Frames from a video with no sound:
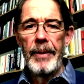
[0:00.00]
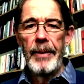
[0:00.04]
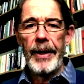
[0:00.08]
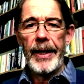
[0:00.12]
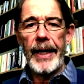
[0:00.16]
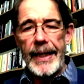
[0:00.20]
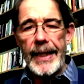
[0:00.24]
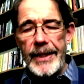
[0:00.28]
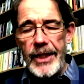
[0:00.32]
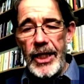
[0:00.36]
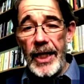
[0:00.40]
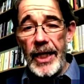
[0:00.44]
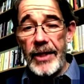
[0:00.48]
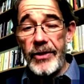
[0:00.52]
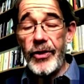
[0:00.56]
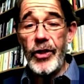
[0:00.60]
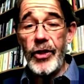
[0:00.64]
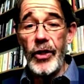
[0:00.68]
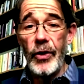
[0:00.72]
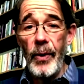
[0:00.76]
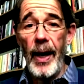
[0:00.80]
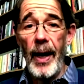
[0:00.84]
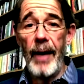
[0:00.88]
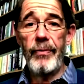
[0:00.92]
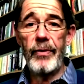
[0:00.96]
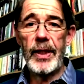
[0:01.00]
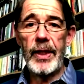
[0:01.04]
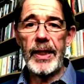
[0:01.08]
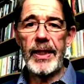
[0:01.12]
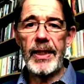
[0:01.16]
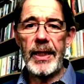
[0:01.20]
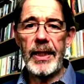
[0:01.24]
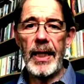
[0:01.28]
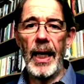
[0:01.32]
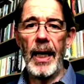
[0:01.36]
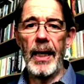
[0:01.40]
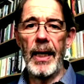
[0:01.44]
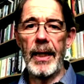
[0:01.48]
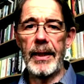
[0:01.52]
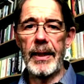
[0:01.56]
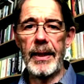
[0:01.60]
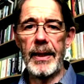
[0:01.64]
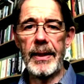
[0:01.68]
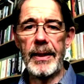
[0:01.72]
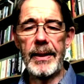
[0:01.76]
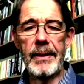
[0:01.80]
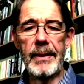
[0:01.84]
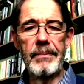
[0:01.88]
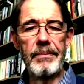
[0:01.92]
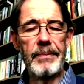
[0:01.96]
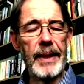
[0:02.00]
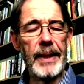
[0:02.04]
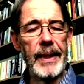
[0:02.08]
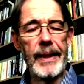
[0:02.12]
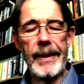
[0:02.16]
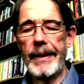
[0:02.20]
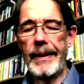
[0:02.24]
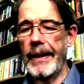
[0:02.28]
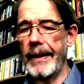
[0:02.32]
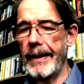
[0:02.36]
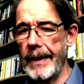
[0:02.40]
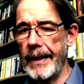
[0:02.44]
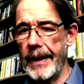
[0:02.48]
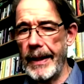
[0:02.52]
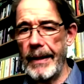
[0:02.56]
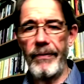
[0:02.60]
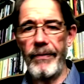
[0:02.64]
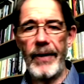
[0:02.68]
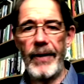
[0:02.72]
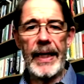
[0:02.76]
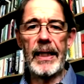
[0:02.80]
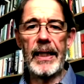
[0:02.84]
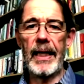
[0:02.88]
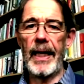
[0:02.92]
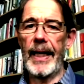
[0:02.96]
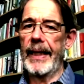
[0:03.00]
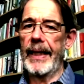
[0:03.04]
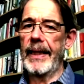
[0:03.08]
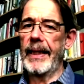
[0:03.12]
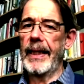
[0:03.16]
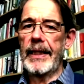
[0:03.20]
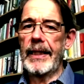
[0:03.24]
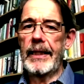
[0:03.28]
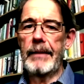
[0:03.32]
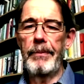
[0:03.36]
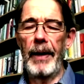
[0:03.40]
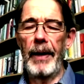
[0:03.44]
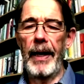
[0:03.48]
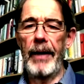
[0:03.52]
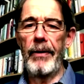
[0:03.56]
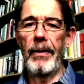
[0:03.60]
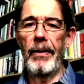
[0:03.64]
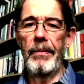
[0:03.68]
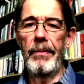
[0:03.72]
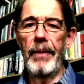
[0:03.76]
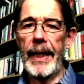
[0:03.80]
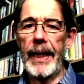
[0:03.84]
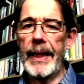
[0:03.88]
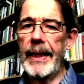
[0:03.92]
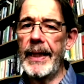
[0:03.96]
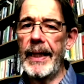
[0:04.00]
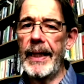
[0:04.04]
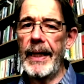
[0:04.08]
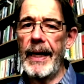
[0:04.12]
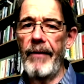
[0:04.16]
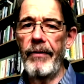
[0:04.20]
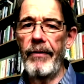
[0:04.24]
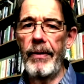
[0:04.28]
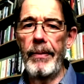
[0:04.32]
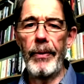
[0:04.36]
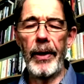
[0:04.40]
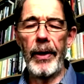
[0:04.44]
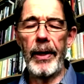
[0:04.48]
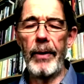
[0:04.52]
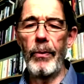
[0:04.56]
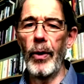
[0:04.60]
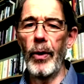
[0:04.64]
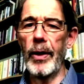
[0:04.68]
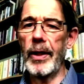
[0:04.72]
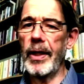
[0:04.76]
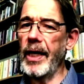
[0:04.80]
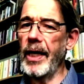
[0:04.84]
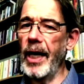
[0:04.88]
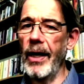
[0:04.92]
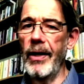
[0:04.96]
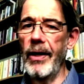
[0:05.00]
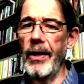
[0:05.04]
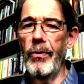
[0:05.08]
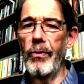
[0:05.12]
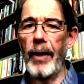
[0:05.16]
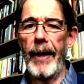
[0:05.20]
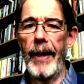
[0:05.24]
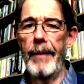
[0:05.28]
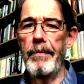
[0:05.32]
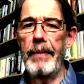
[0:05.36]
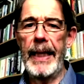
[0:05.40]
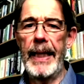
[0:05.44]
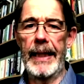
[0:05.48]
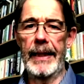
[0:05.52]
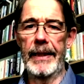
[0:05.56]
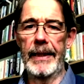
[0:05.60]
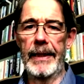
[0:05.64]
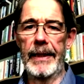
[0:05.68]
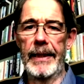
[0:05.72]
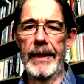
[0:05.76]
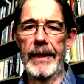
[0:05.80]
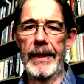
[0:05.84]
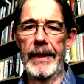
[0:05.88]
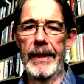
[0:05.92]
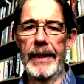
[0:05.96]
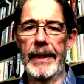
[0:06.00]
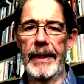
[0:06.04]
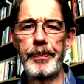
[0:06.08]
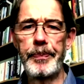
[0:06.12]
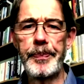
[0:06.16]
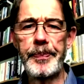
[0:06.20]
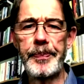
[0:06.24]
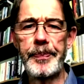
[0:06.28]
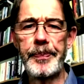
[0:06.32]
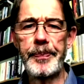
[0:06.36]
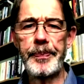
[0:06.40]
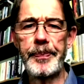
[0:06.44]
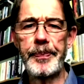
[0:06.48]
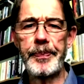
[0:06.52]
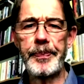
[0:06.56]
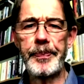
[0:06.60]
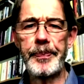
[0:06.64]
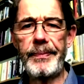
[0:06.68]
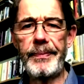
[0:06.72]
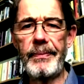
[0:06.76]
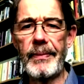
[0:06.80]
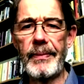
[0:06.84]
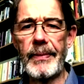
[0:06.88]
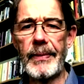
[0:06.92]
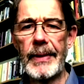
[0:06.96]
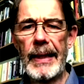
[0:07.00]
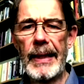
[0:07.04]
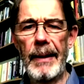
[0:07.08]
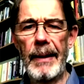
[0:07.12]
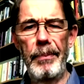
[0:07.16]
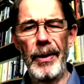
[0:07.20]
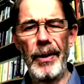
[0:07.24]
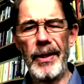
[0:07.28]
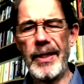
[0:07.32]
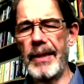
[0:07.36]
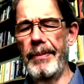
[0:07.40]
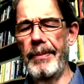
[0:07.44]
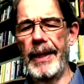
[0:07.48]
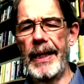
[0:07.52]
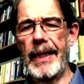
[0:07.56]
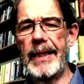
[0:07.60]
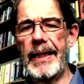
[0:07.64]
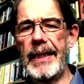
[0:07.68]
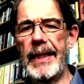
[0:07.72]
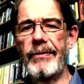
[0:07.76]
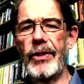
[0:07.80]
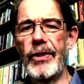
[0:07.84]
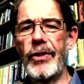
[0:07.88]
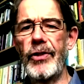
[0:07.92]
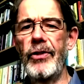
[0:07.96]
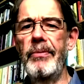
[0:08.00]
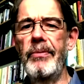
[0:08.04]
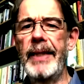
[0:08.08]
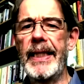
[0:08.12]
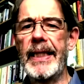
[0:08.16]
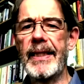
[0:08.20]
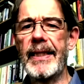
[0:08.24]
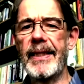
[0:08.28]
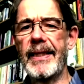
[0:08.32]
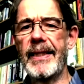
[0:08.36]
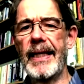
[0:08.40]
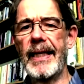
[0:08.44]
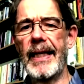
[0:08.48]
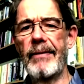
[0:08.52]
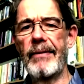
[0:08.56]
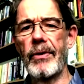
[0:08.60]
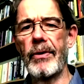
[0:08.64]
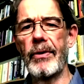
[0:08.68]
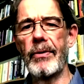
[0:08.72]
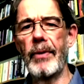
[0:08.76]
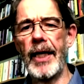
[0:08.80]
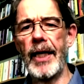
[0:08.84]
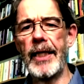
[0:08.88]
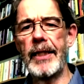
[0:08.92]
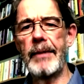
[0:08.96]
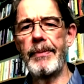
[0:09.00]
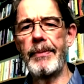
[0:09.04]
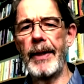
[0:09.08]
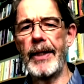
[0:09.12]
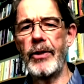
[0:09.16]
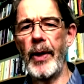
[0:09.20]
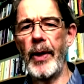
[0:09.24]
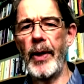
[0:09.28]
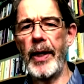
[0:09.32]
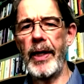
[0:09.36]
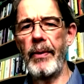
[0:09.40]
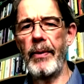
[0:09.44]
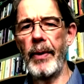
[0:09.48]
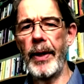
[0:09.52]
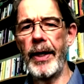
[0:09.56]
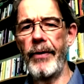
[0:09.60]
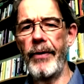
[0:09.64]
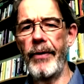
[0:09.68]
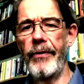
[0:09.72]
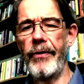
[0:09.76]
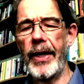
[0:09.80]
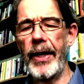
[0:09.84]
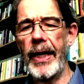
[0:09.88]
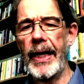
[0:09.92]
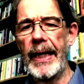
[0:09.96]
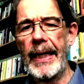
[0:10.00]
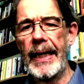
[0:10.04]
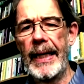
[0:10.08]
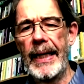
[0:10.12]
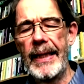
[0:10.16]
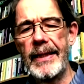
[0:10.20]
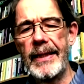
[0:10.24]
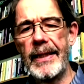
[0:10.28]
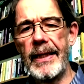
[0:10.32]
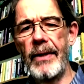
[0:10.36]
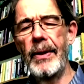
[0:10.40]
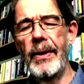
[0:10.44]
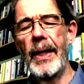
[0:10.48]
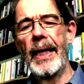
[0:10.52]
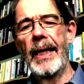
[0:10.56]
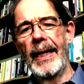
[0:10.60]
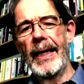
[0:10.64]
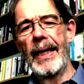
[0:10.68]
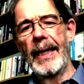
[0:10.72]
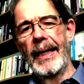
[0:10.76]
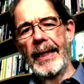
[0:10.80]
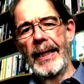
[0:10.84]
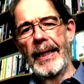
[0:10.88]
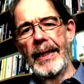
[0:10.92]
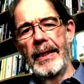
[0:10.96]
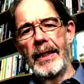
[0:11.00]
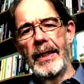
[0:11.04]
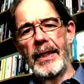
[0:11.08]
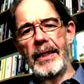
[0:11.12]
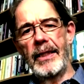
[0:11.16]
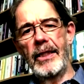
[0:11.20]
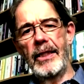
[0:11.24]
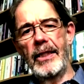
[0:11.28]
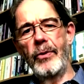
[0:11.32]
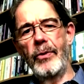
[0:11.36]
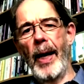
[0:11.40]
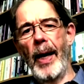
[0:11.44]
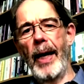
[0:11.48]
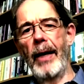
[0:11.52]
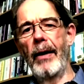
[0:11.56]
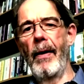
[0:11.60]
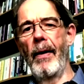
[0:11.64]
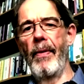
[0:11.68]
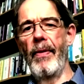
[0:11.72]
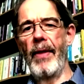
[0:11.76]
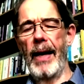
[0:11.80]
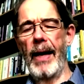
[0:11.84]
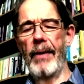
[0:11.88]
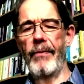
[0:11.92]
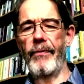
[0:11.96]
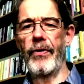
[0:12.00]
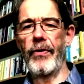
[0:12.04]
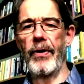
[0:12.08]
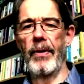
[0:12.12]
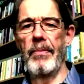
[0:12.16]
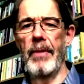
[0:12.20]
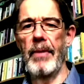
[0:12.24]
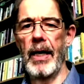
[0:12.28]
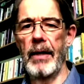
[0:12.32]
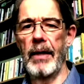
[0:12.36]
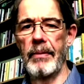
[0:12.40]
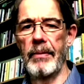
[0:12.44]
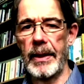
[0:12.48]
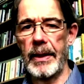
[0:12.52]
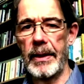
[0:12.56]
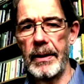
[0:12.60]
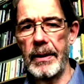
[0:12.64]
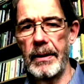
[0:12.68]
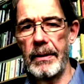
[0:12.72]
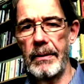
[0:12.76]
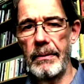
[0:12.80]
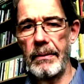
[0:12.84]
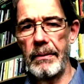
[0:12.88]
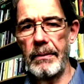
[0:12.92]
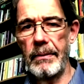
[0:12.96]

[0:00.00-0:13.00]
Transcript: But I just do have to start as an event like this by reminding everybody what Code Red means. Possibility of a 2 meter sea level rise by 2100. So just dwell on that for a moment.